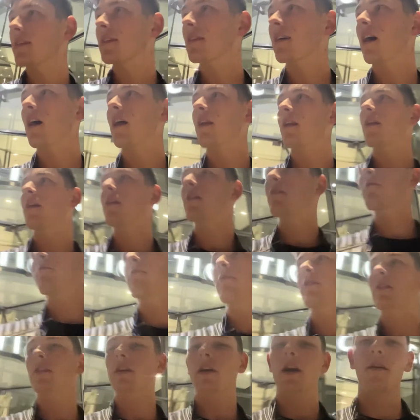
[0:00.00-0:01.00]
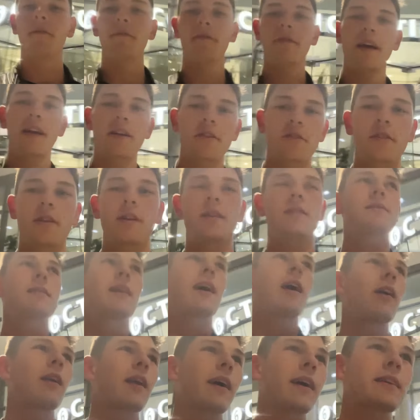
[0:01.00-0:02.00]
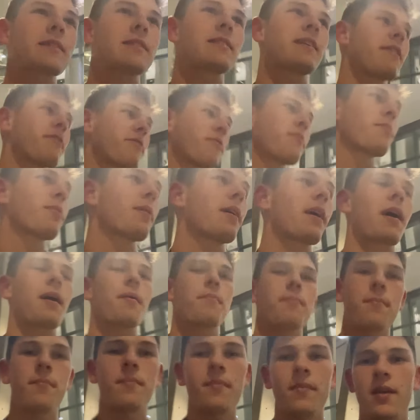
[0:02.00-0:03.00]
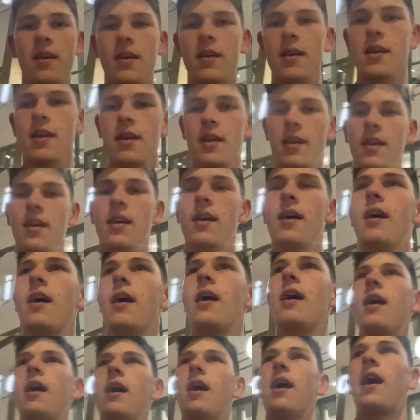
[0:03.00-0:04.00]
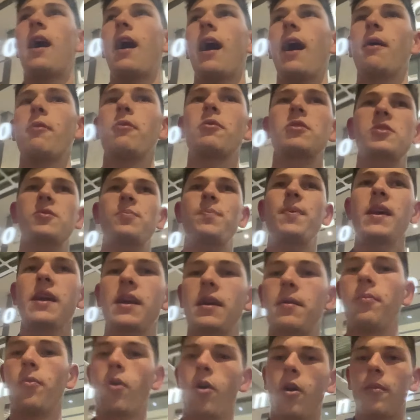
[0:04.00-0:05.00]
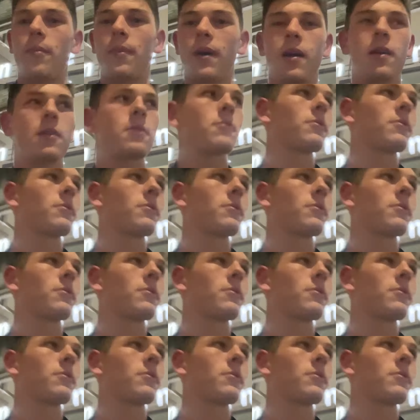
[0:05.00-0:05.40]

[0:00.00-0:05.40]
done with the convention. It's now like 7 p.m. I will speak more about it